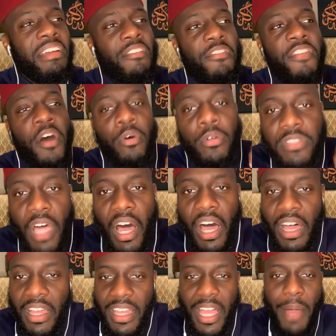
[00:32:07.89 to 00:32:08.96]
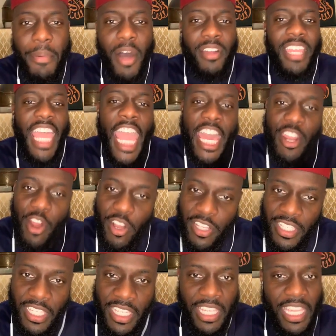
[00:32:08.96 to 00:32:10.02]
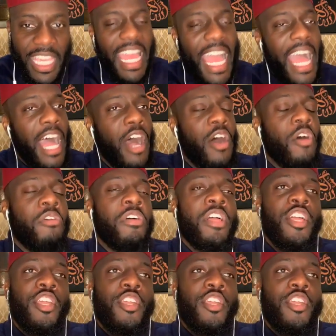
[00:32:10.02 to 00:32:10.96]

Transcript: fawda, about anarchy, and how,